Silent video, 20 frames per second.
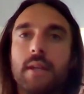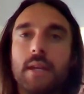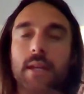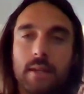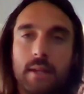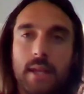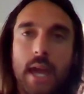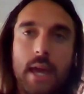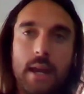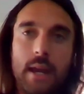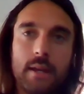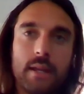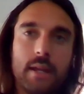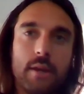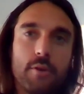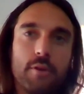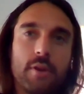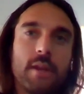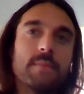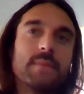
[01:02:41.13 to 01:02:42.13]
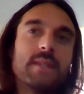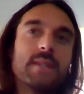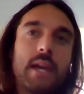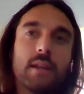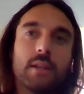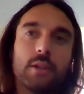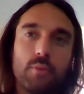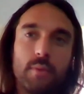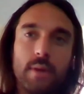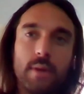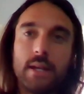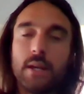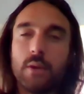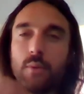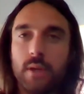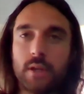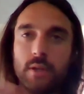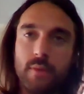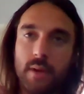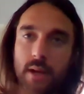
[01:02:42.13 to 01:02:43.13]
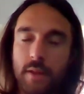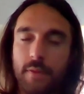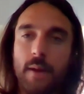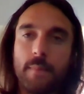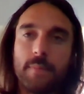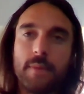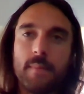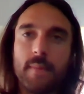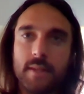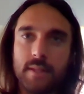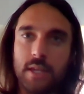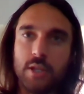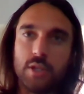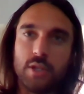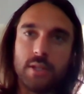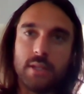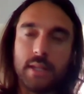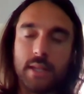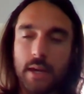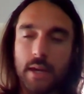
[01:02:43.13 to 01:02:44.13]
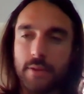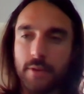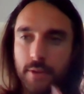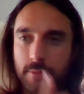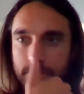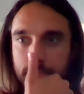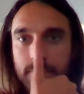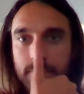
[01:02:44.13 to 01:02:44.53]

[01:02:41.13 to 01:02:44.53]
in Canada here, her name's Ayla Reed, and we do health optimization together.